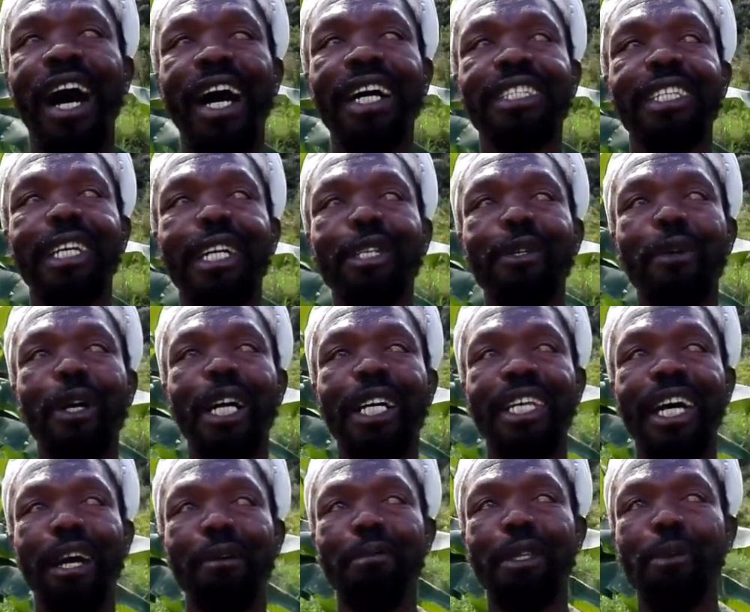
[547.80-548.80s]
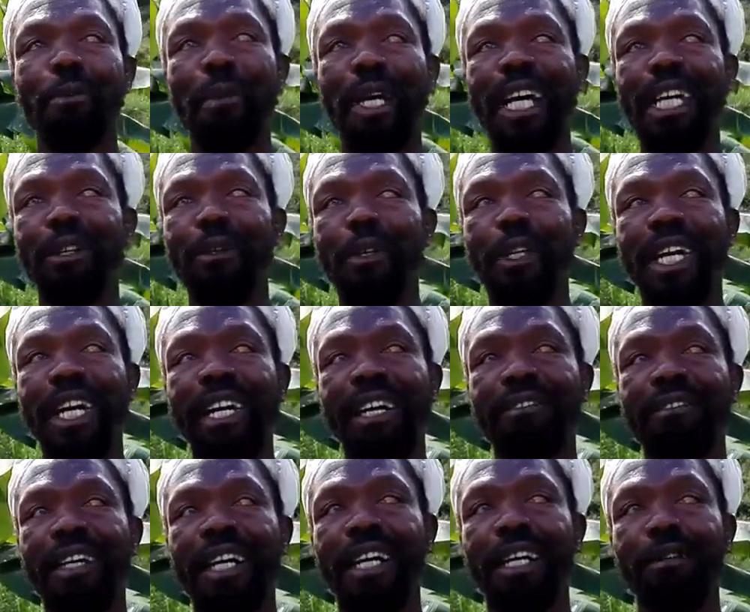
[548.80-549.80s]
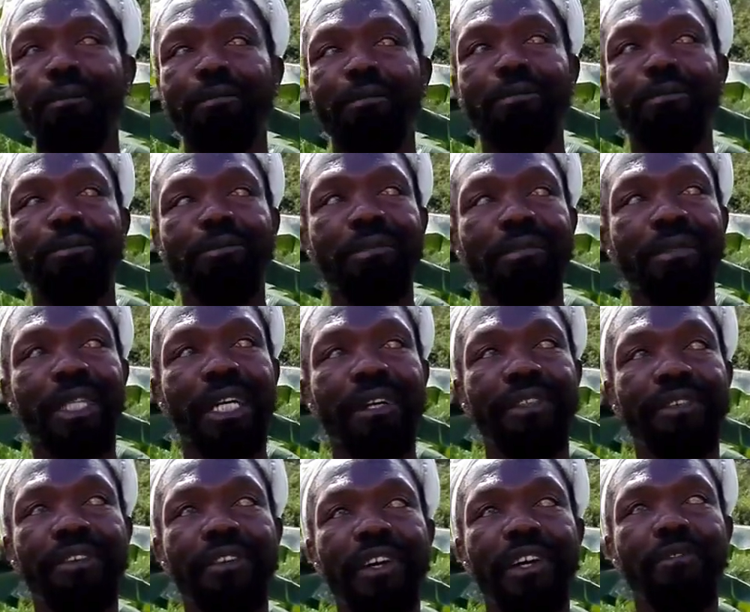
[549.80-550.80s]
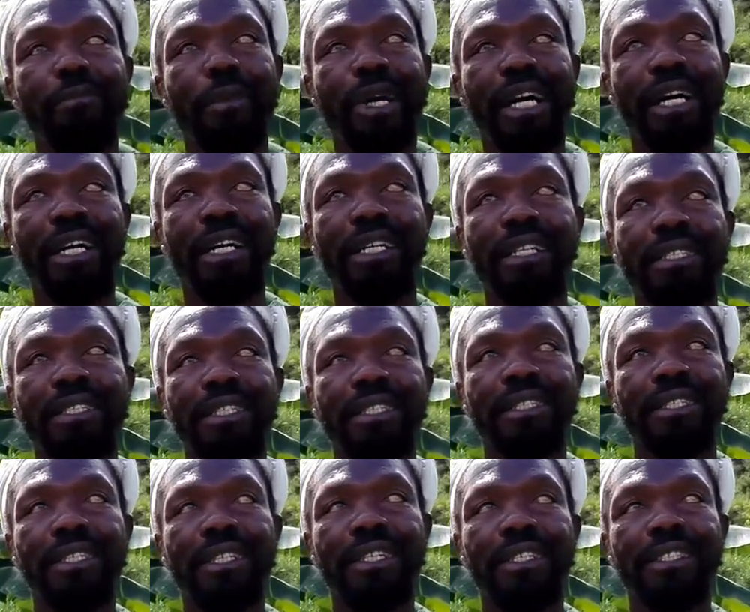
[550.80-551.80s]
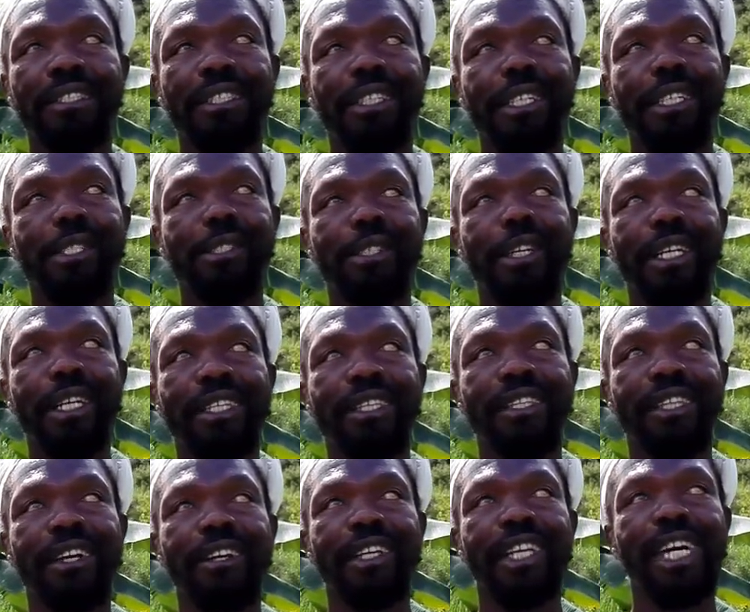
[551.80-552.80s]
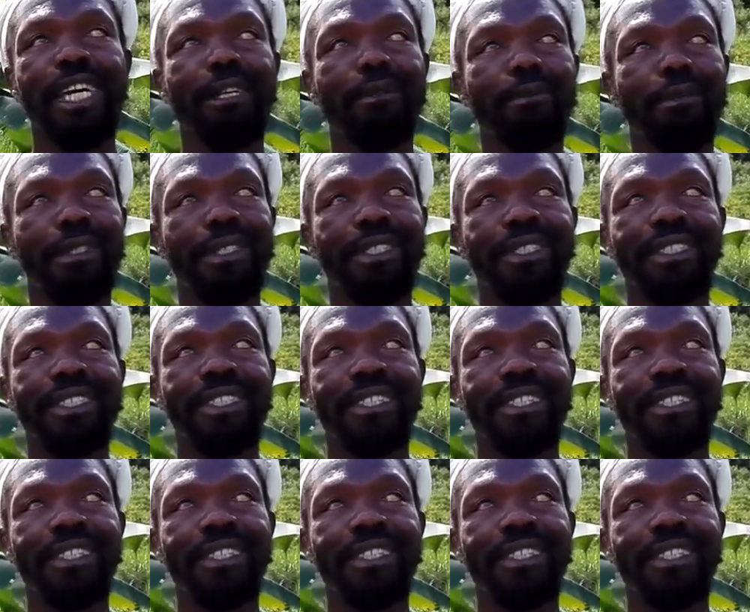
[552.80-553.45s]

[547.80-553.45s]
I tell you what, I'm the man who gave three of my sister's children their names.